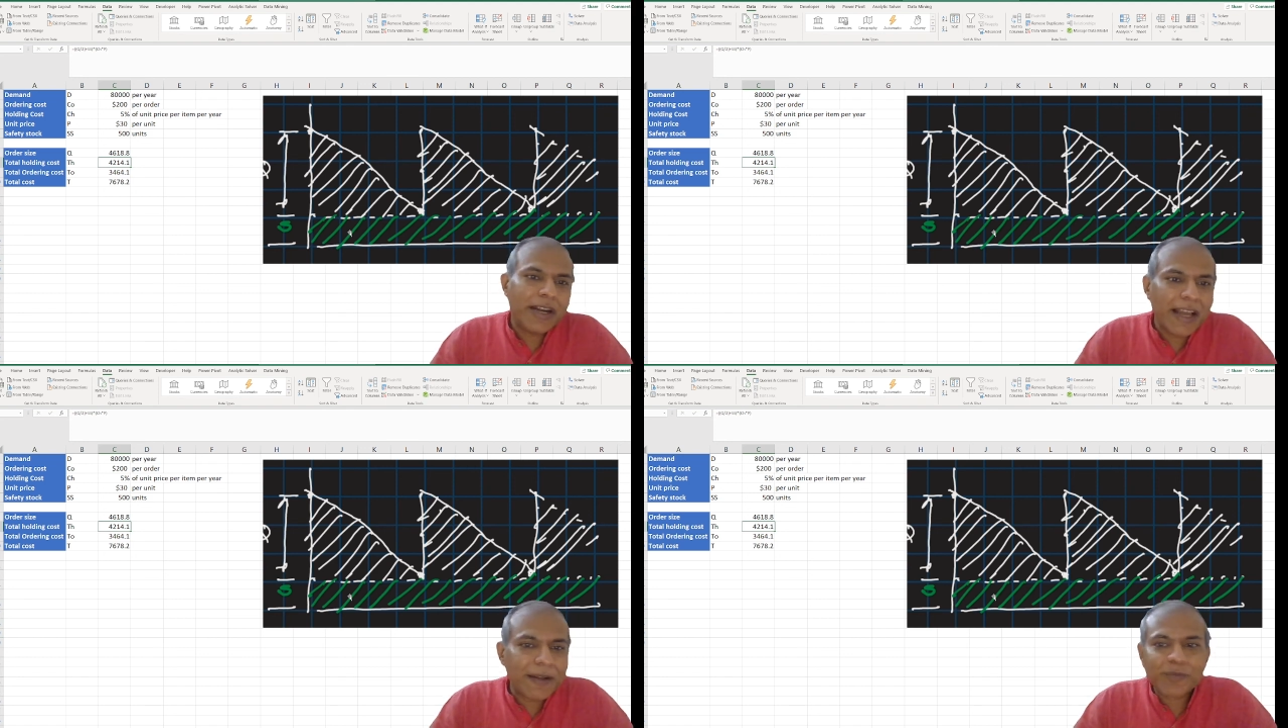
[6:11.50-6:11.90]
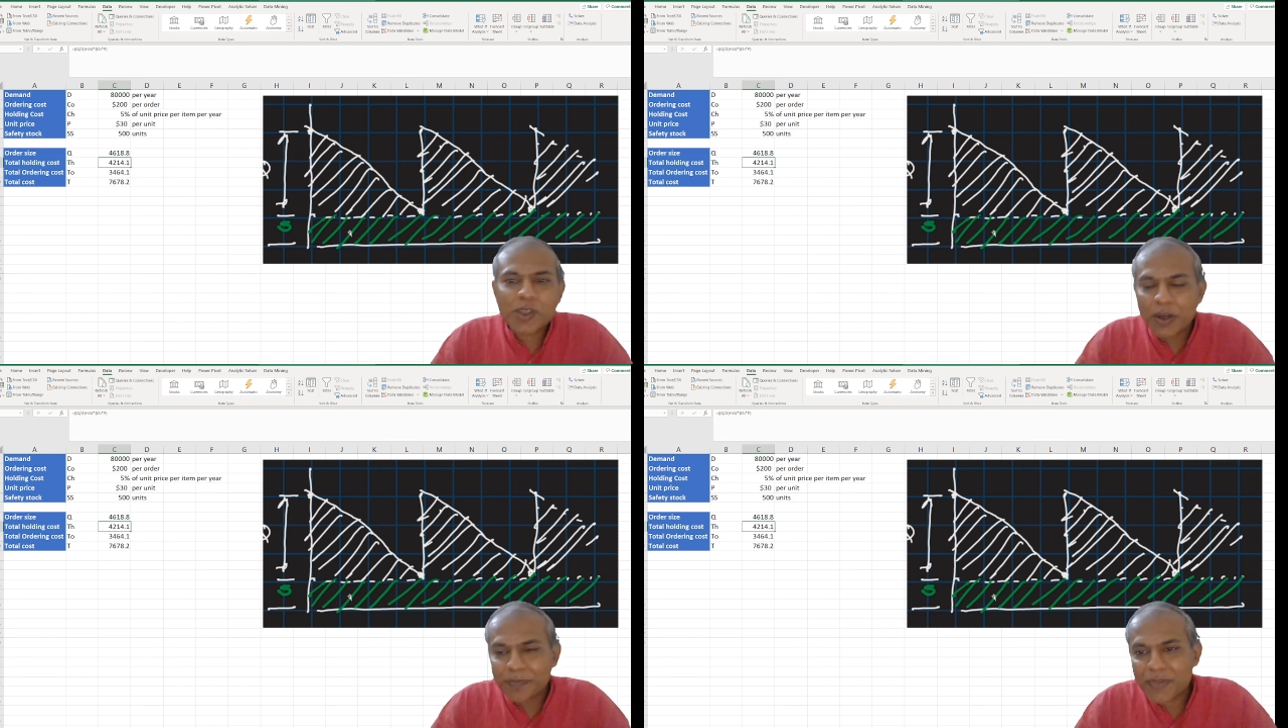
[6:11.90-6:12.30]
But
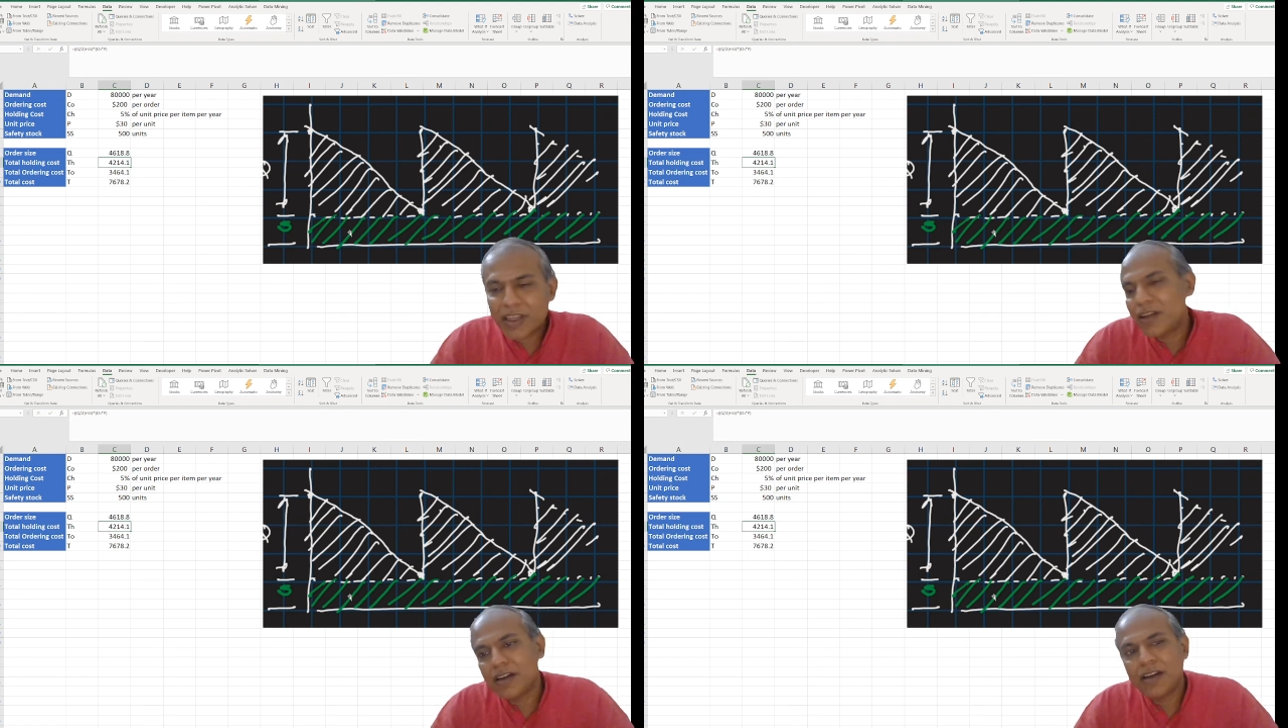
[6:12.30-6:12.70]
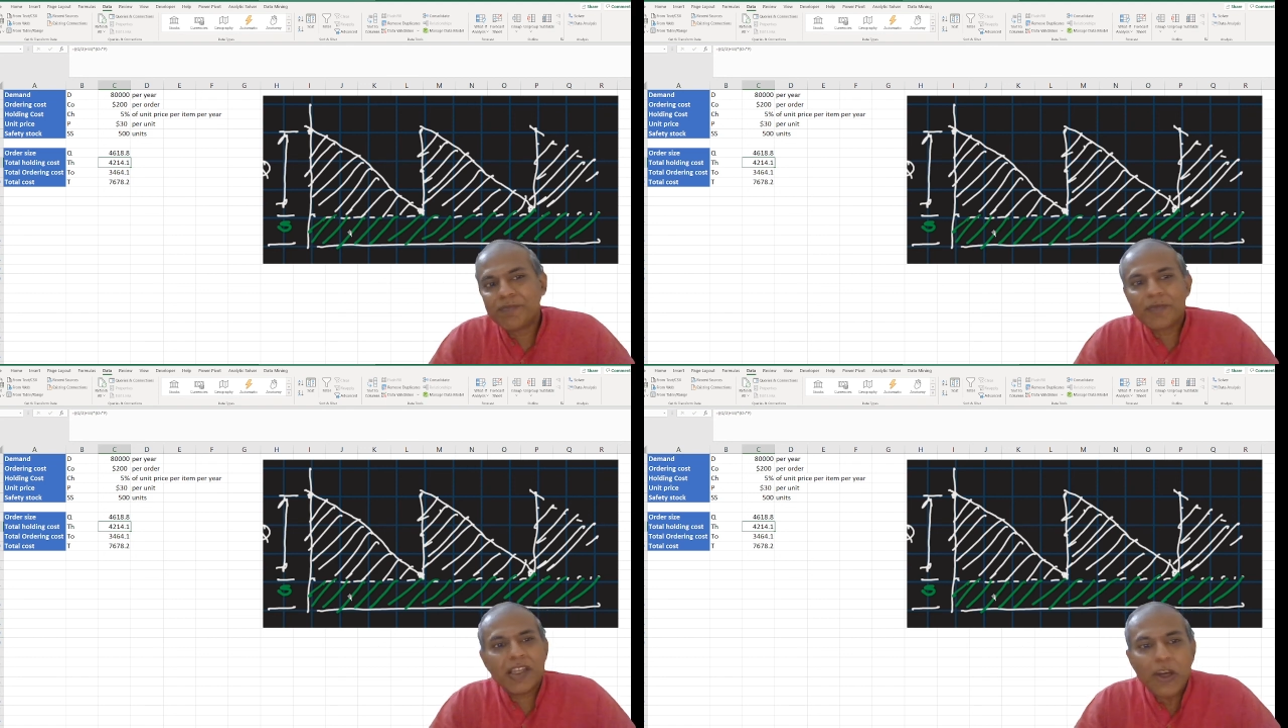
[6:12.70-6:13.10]
yeah, so
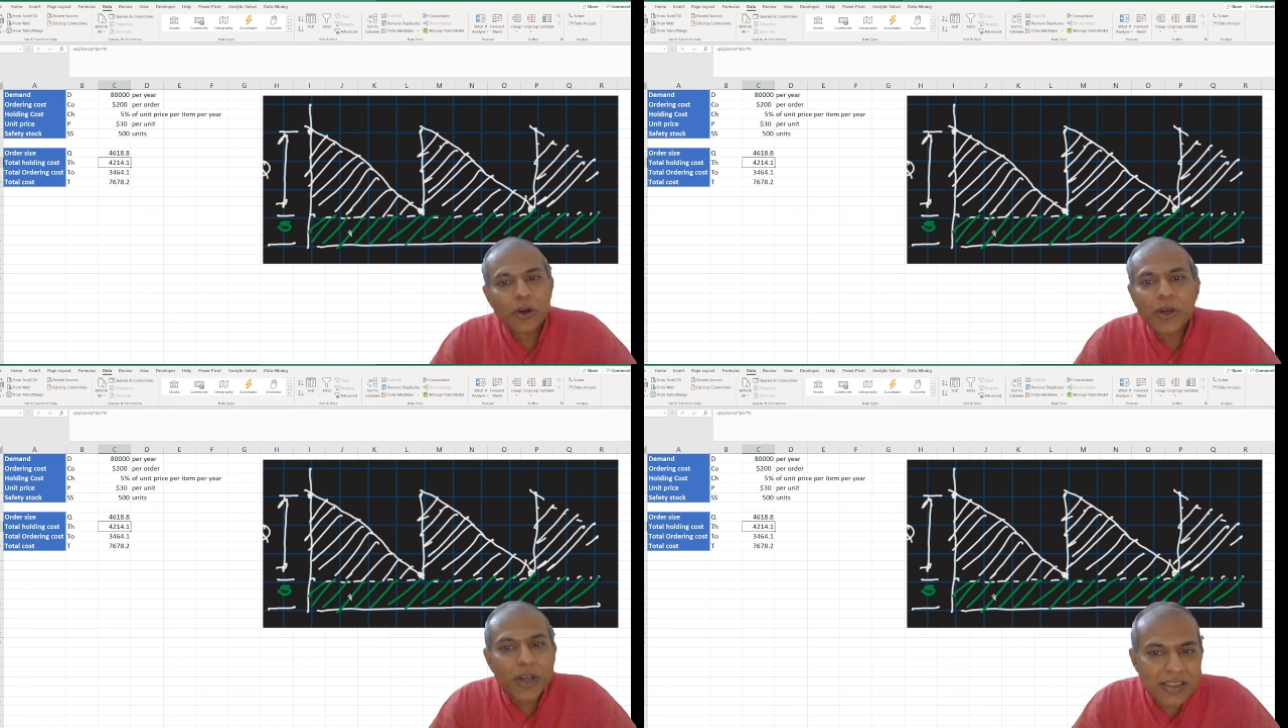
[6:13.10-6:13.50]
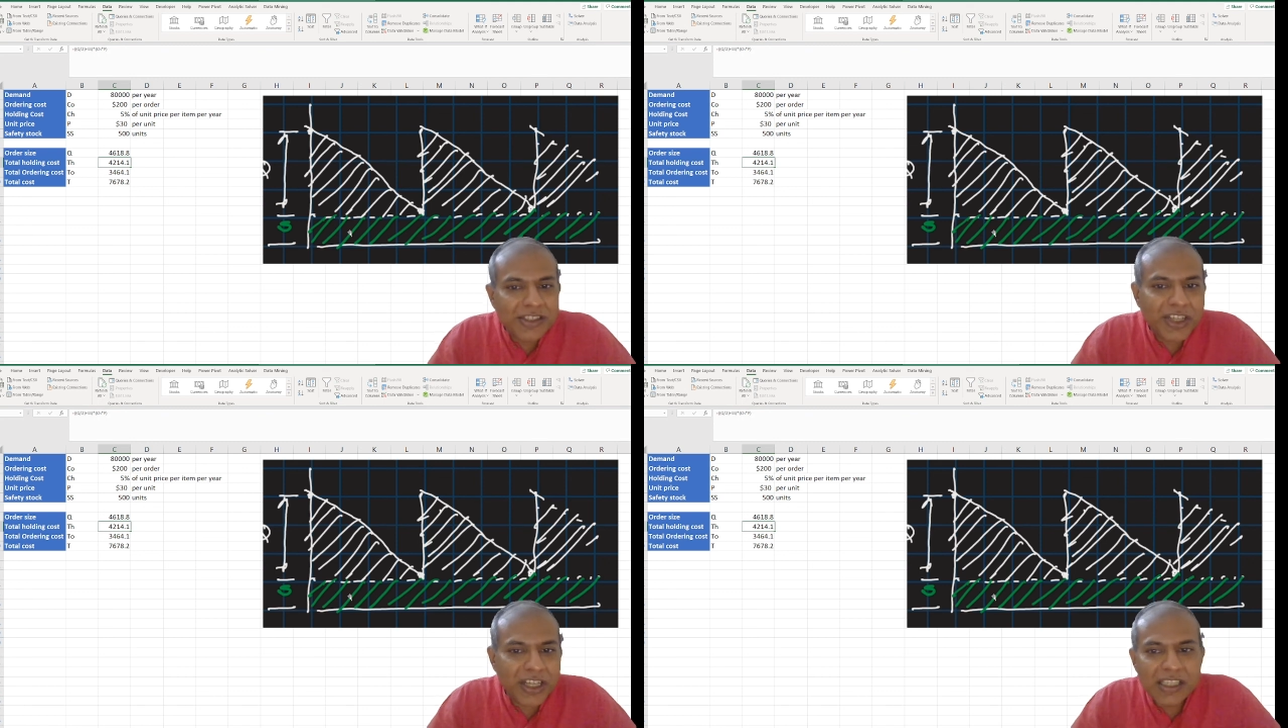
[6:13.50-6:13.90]
um, EOQ
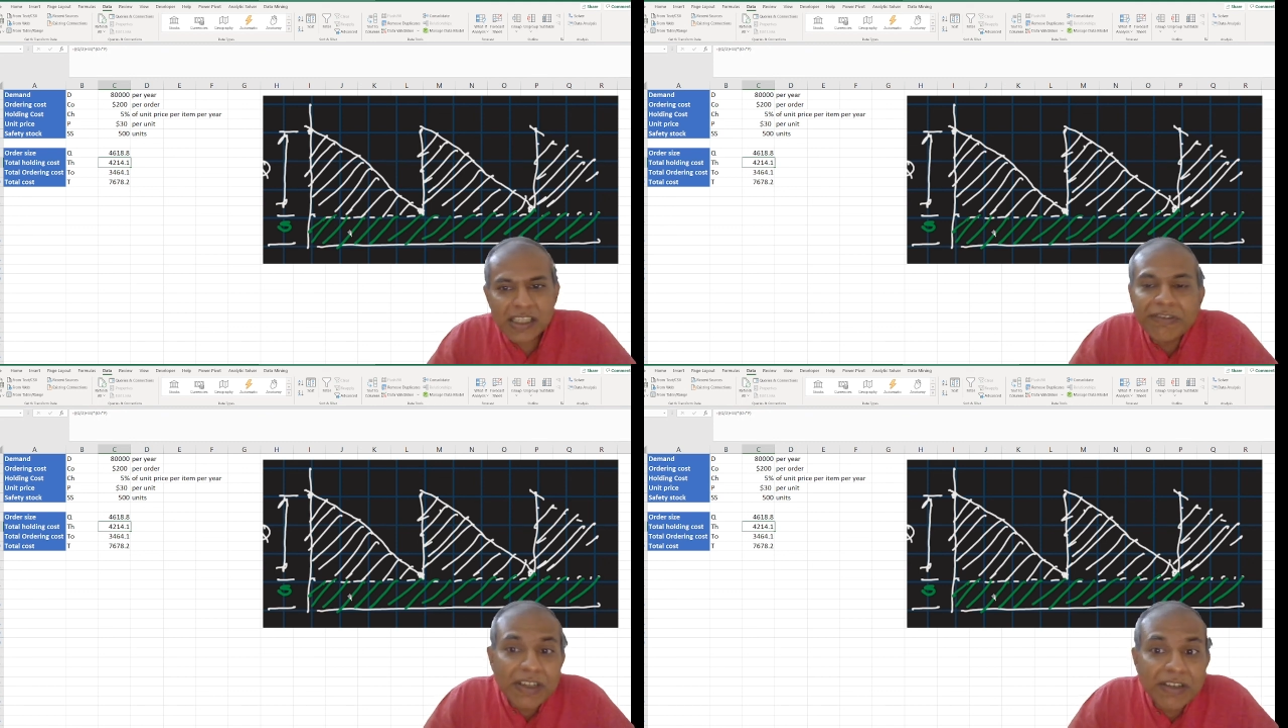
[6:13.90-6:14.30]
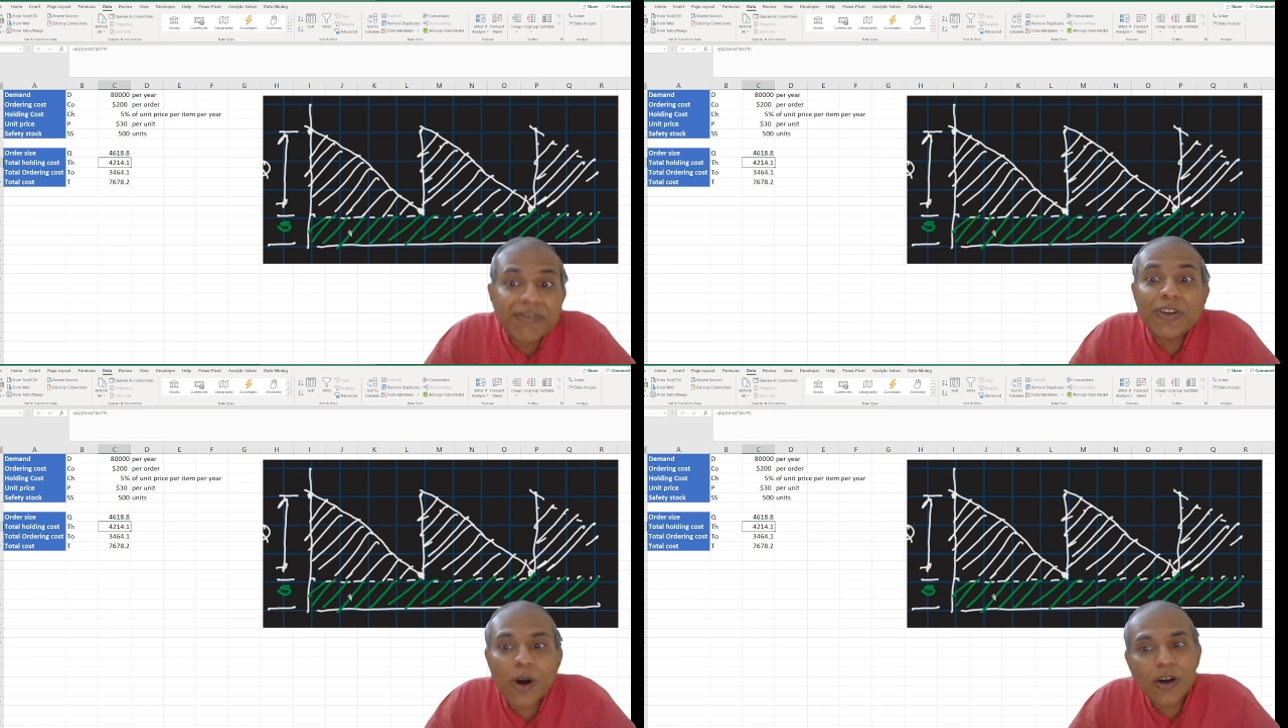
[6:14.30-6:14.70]
doesn't change even
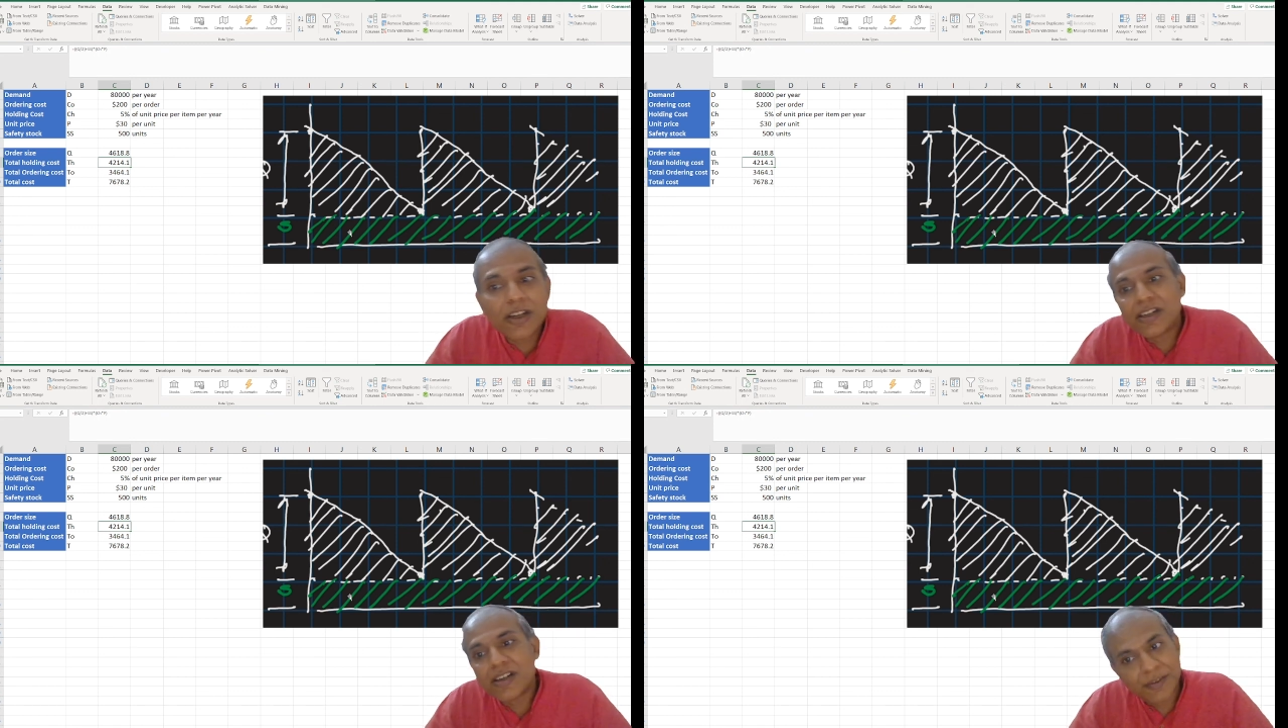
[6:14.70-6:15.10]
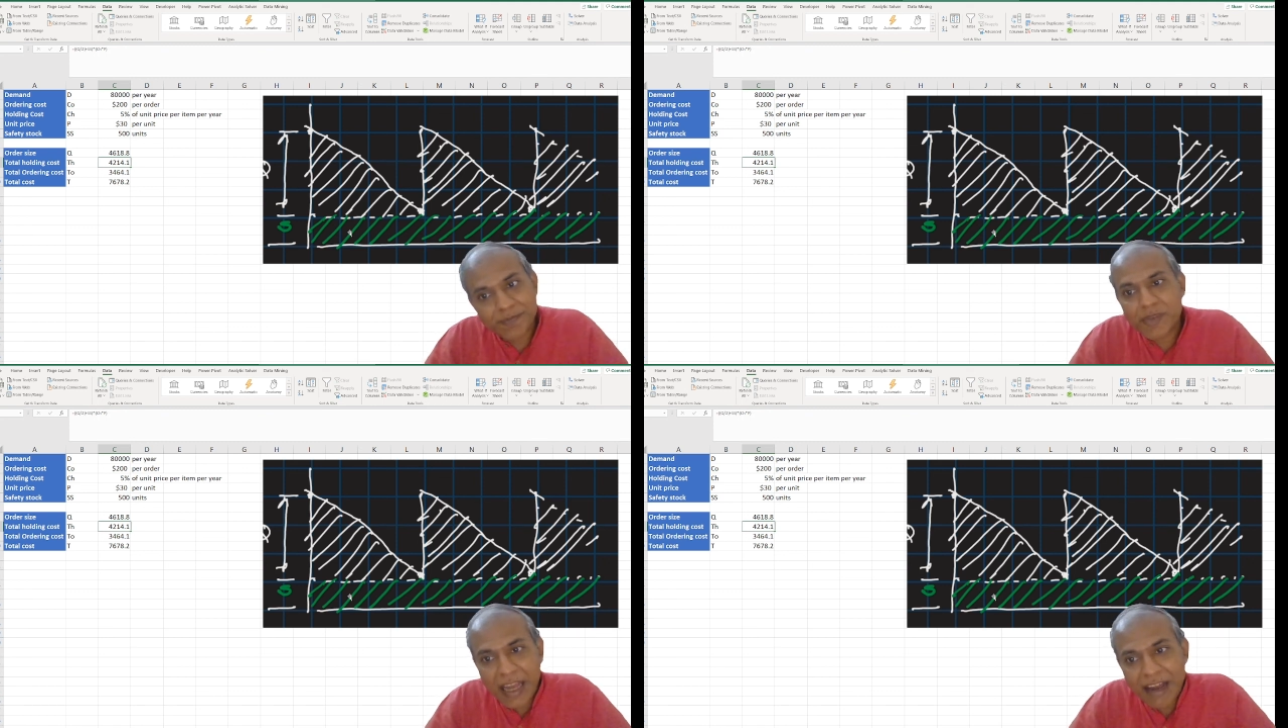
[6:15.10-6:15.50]
if you order um,